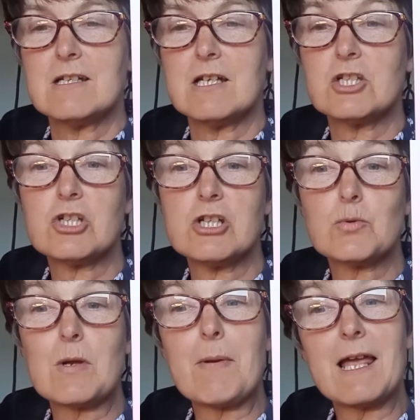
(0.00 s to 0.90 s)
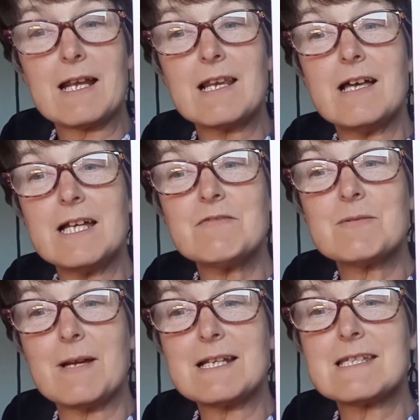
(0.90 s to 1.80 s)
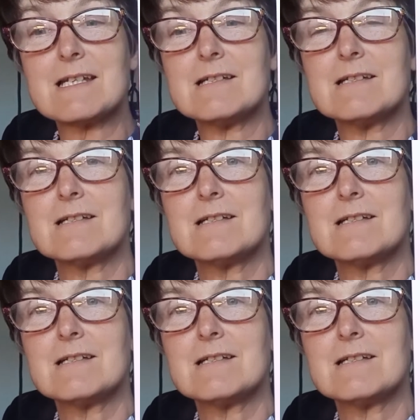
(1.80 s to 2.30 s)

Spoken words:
a church where Black lives matter,